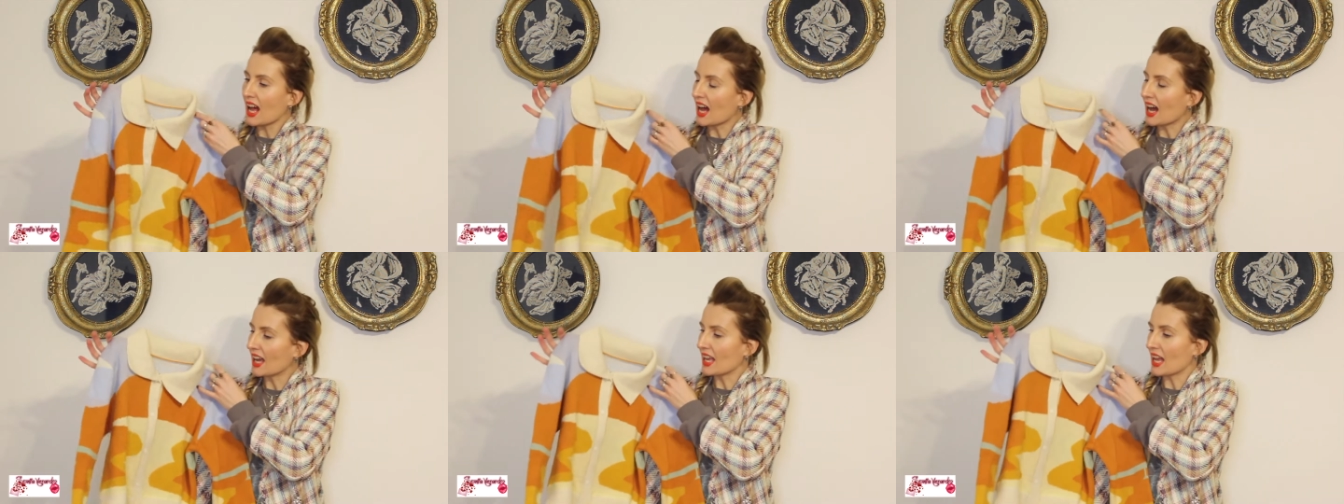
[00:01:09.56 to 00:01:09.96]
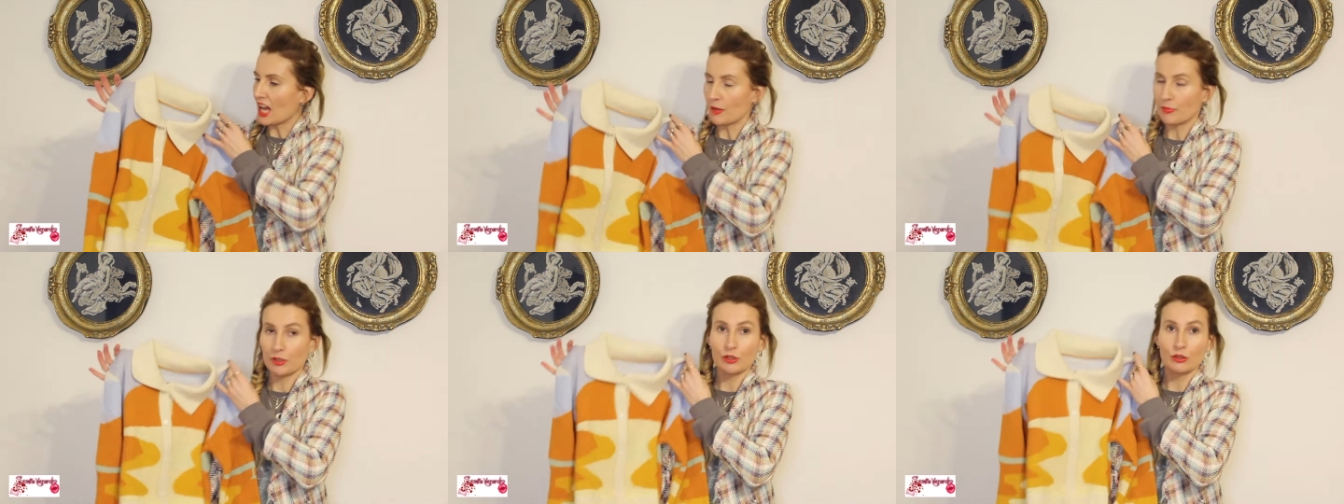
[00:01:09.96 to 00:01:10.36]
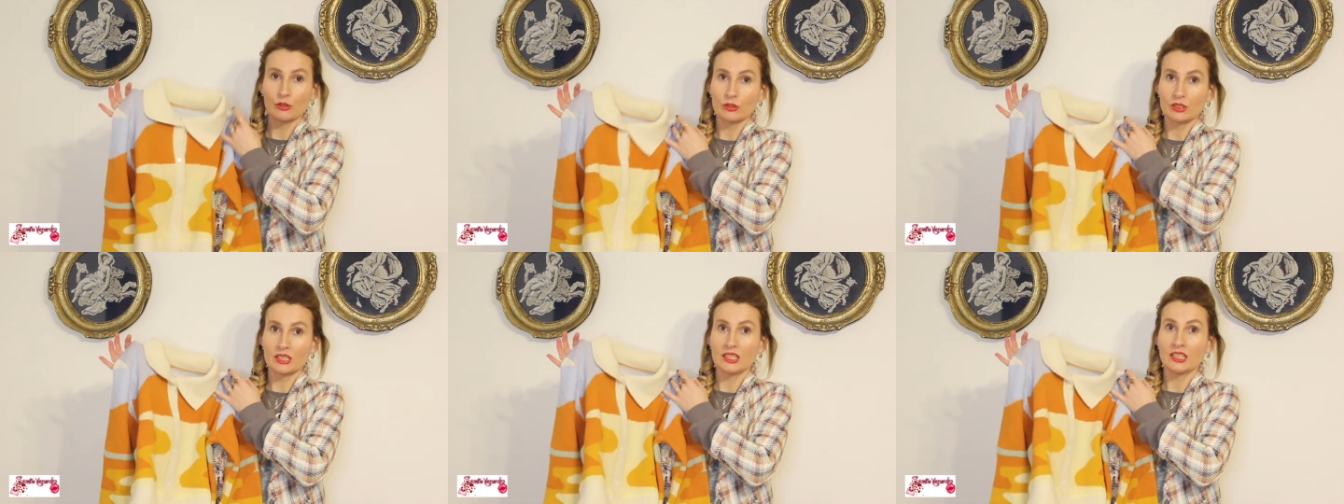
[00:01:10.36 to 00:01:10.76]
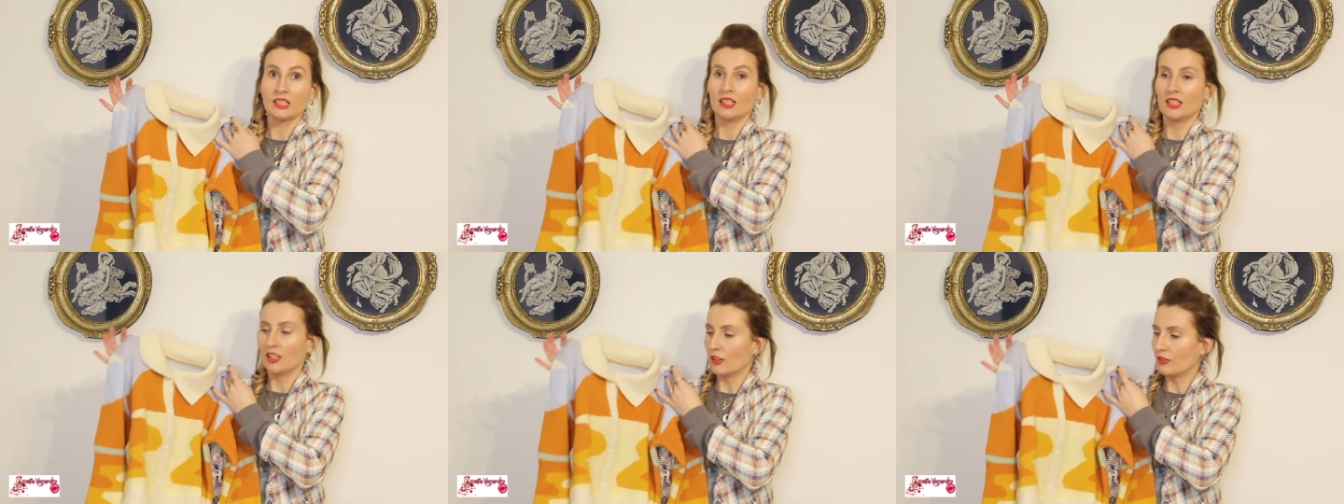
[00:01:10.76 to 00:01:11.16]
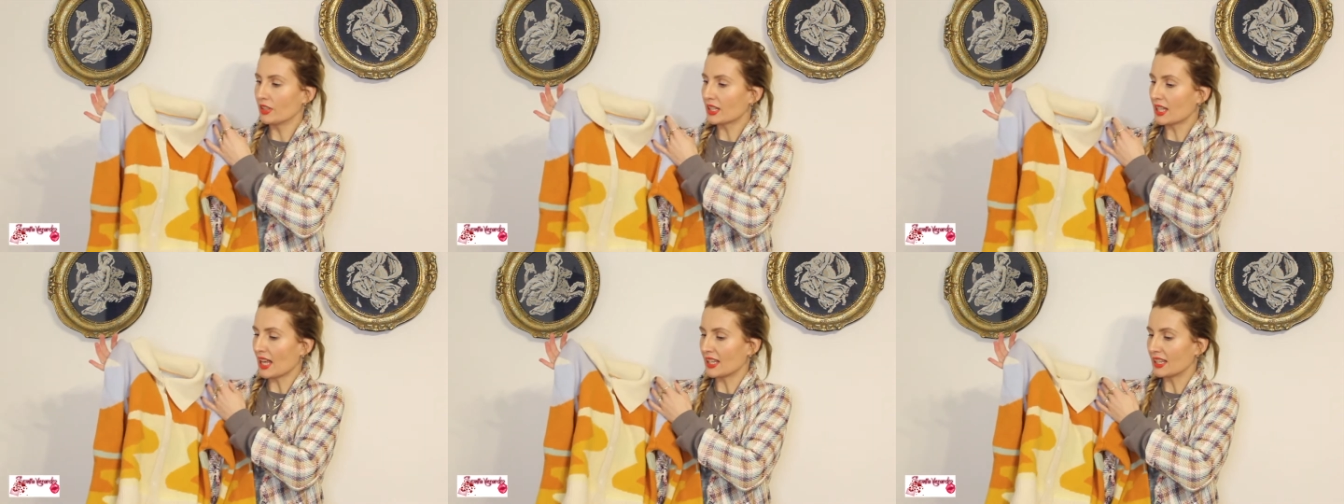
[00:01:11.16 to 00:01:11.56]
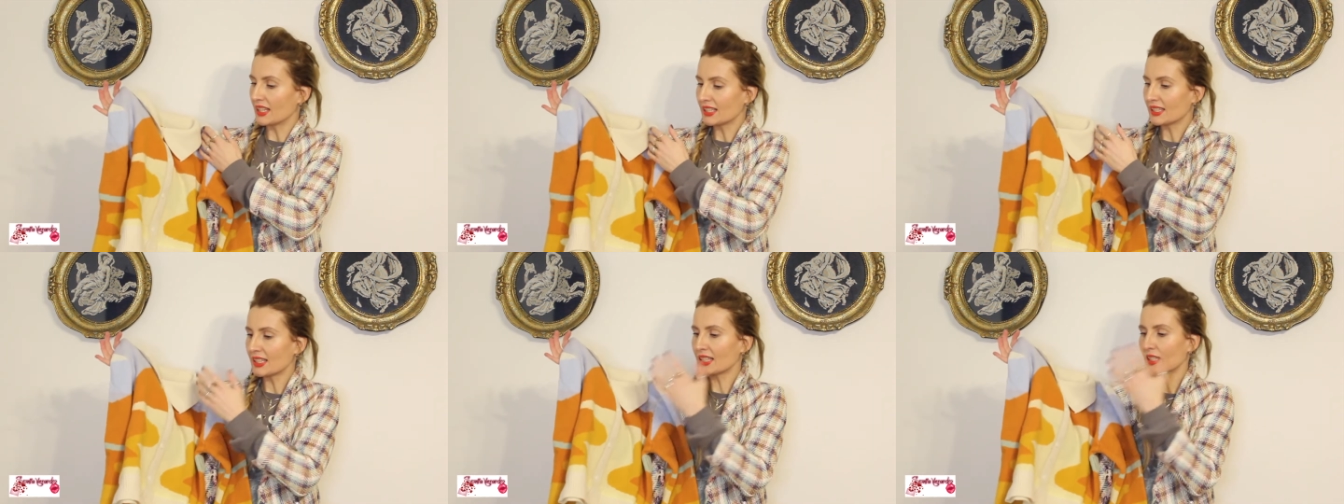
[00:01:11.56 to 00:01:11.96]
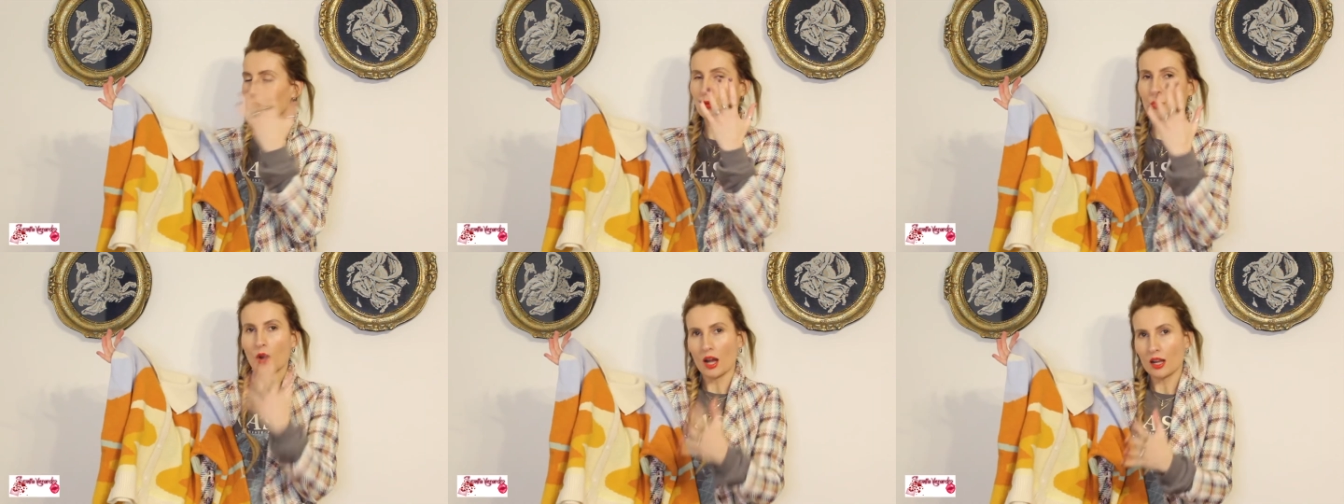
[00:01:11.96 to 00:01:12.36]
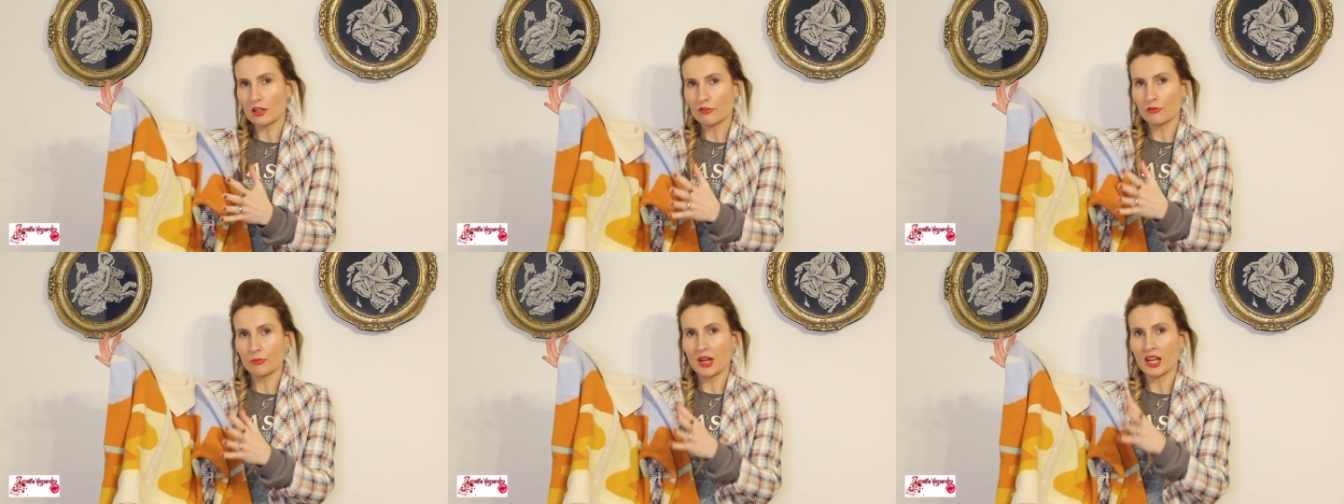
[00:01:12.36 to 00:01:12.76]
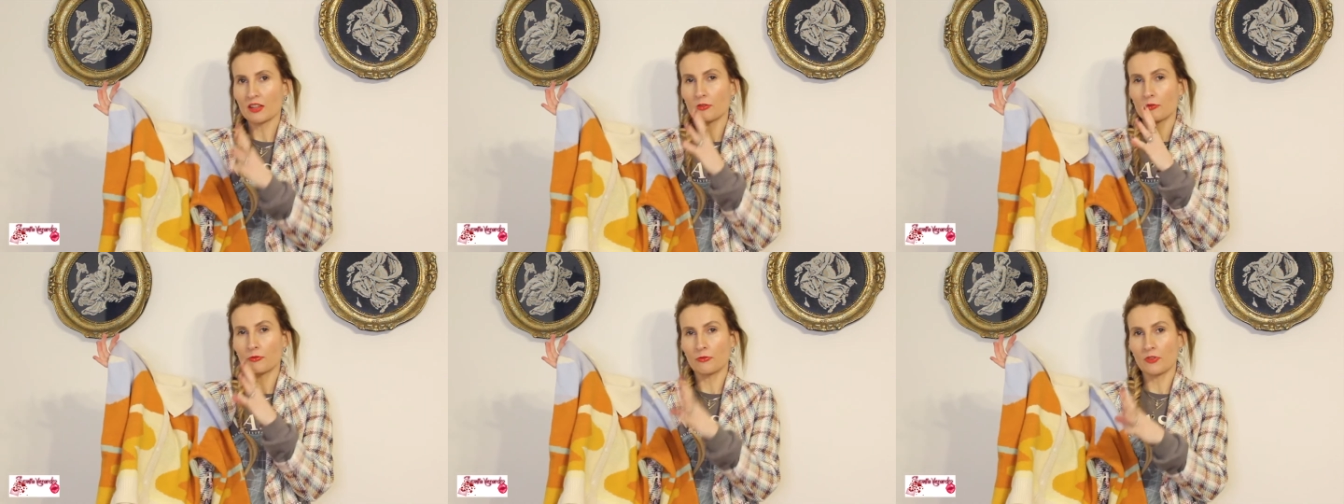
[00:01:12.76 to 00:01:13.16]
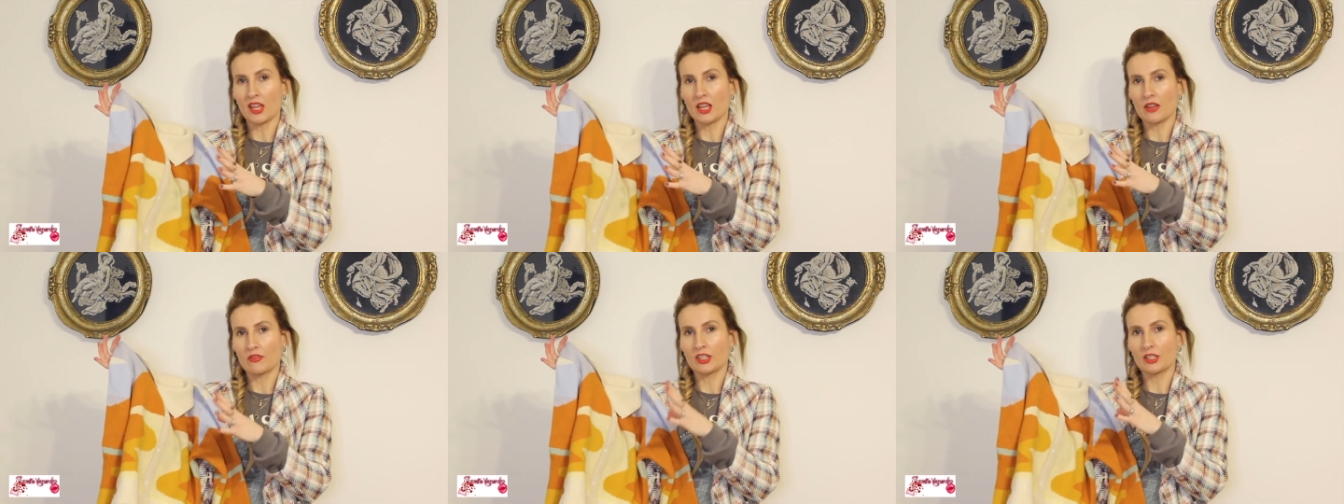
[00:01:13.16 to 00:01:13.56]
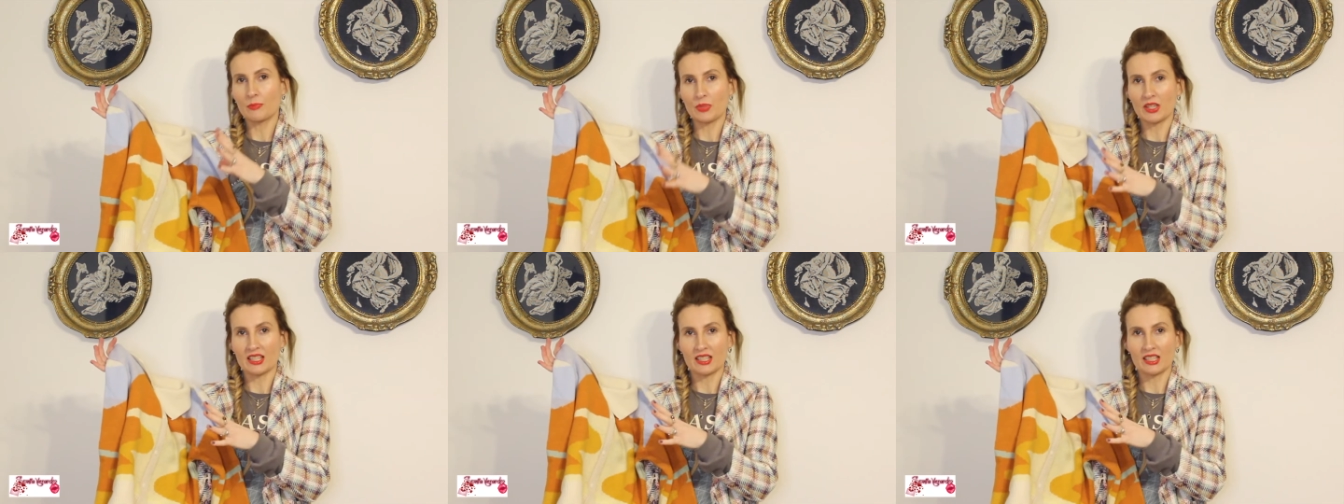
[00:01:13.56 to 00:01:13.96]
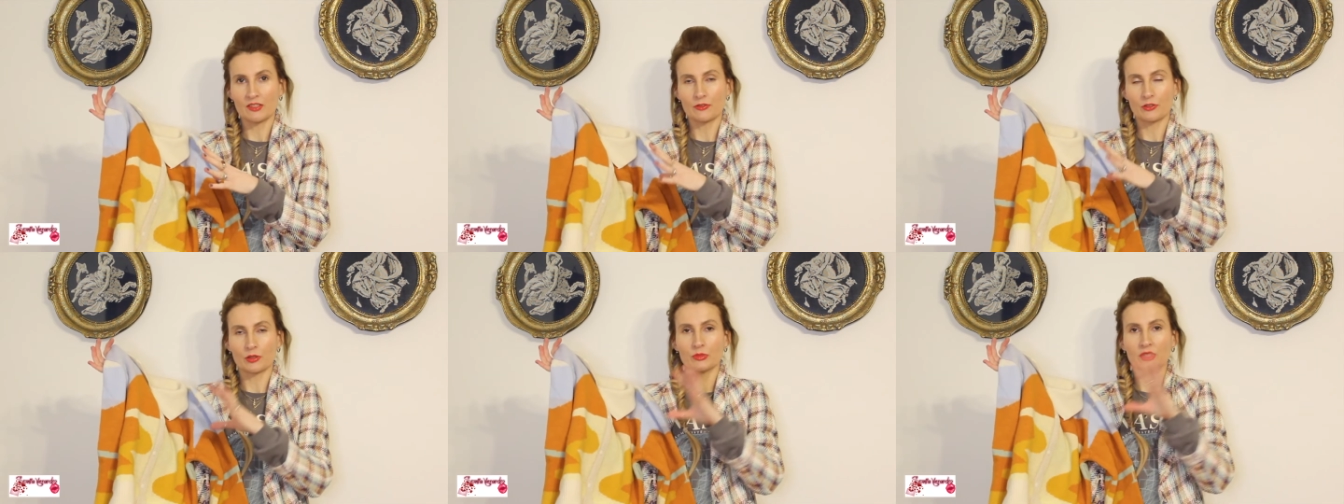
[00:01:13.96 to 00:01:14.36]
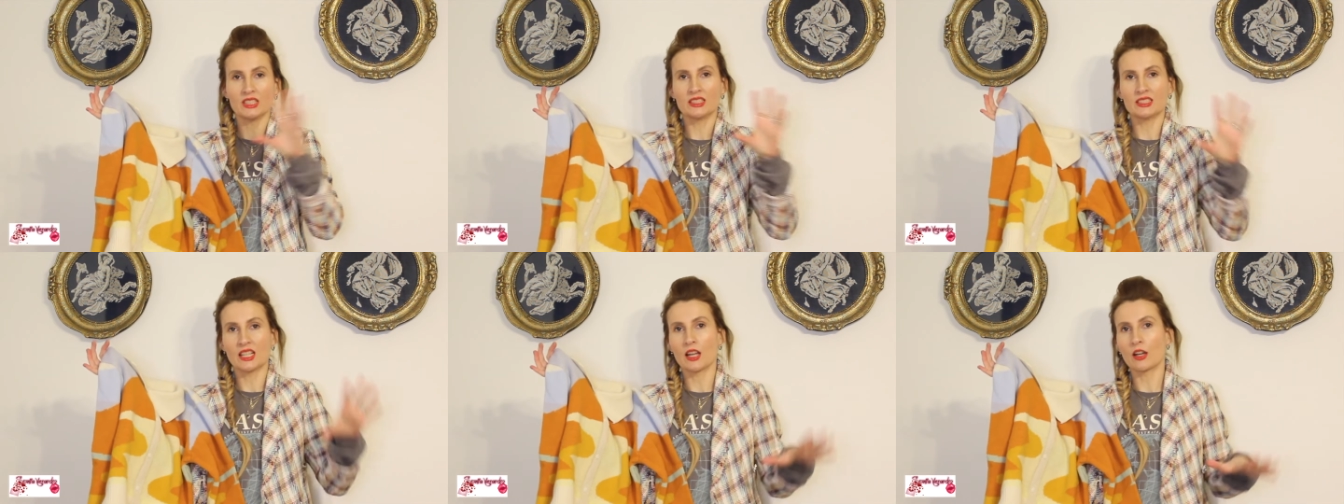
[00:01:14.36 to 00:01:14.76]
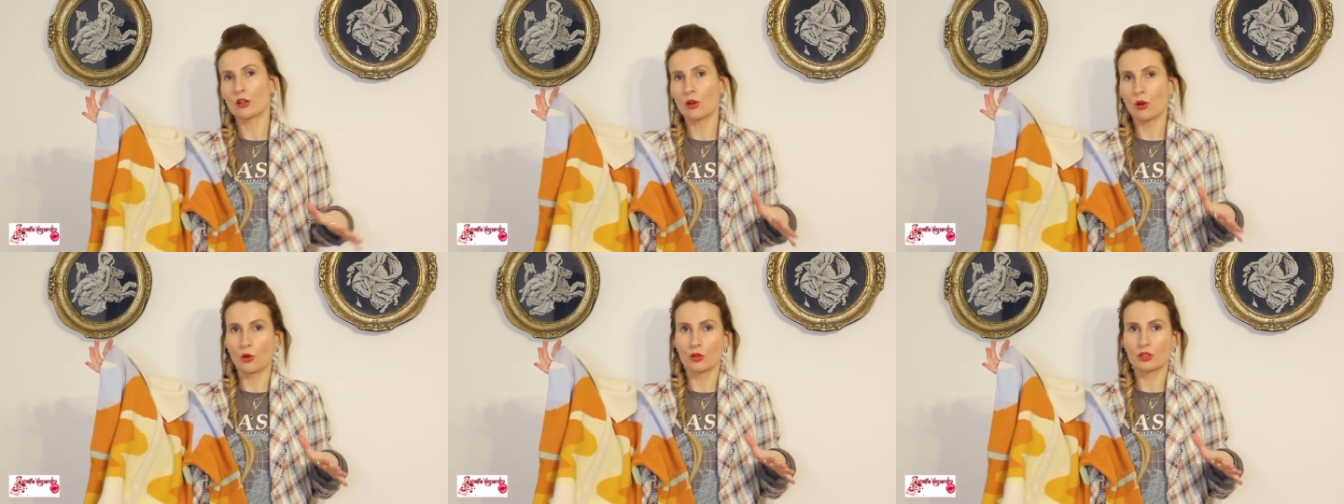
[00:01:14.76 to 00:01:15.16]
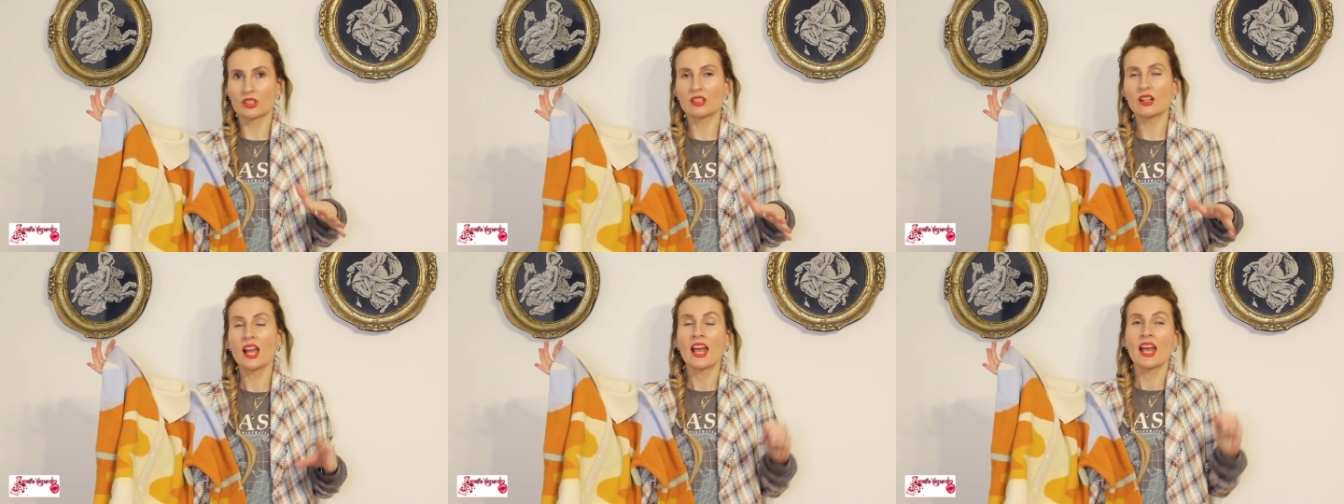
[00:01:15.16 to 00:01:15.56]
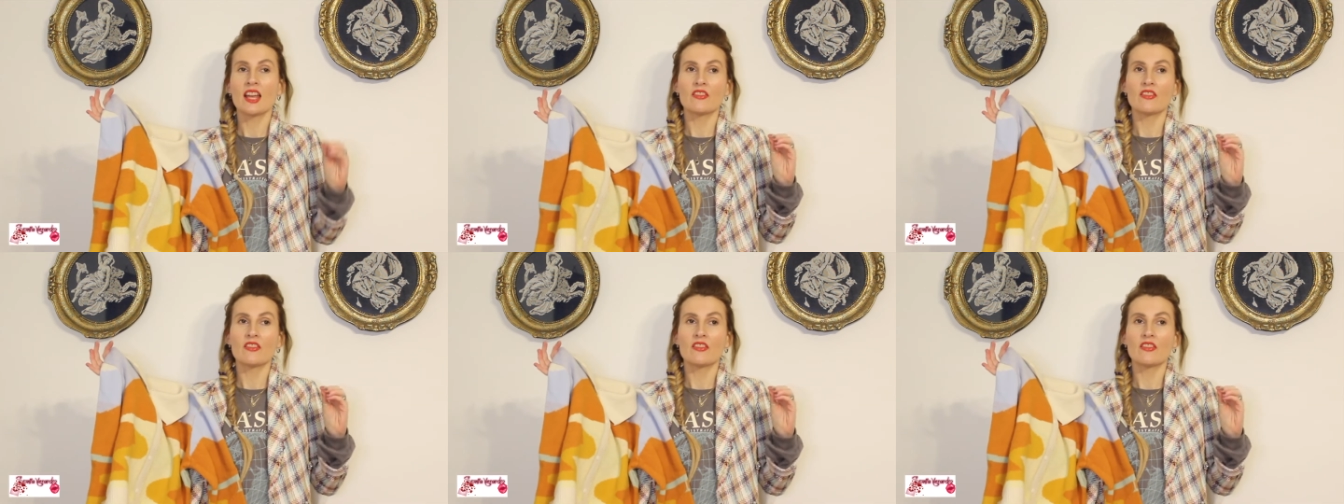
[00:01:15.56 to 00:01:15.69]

I absolutely love it, and this is one of my favorite pieces from the entire order,